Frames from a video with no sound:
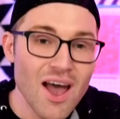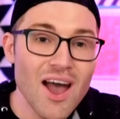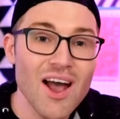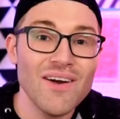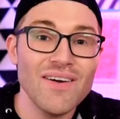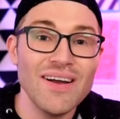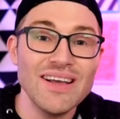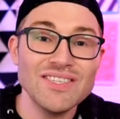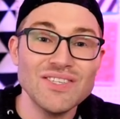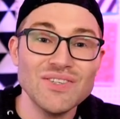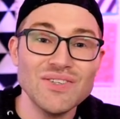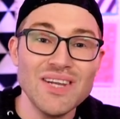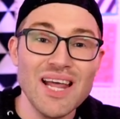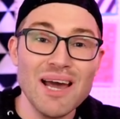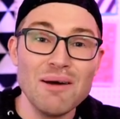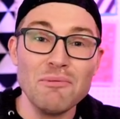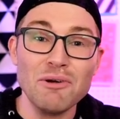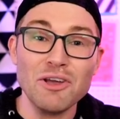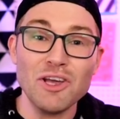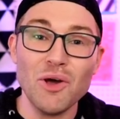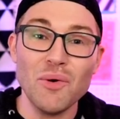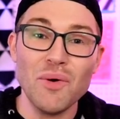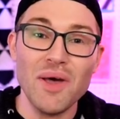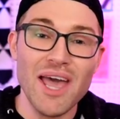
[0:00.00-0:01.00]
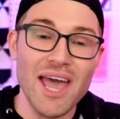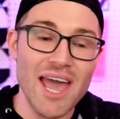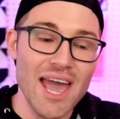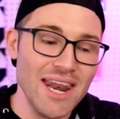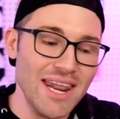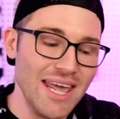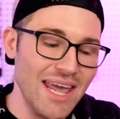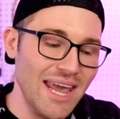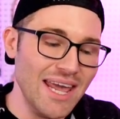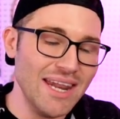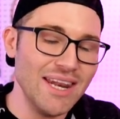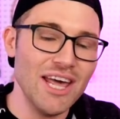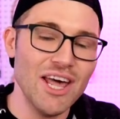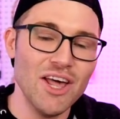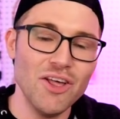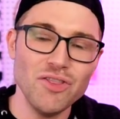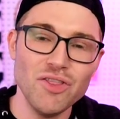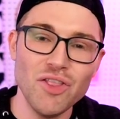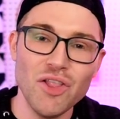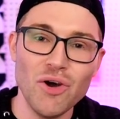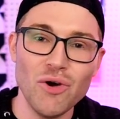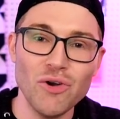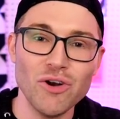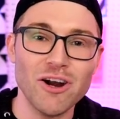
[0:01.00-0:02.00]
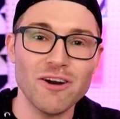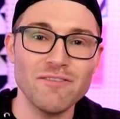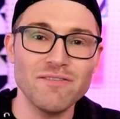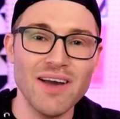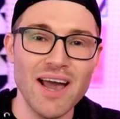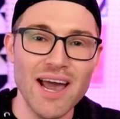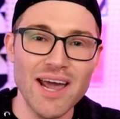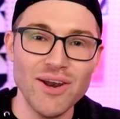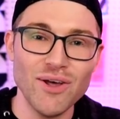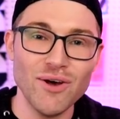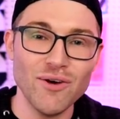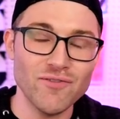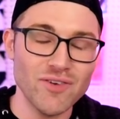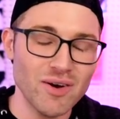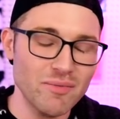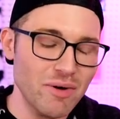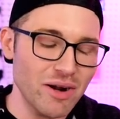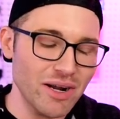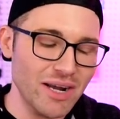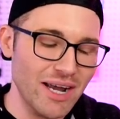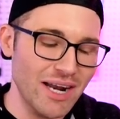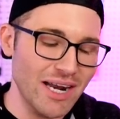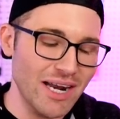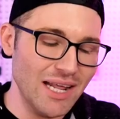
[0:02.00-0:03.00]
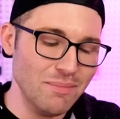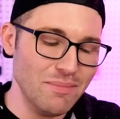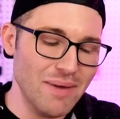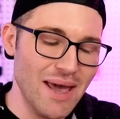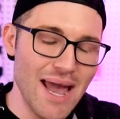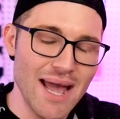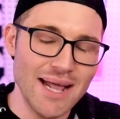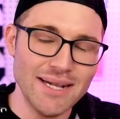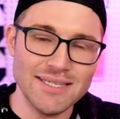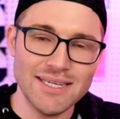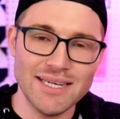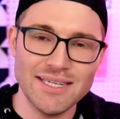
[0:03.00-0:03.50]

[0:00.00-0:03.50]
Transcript: All right, so now I'm gonna go ahead and unload our vinyl from our cutting mat.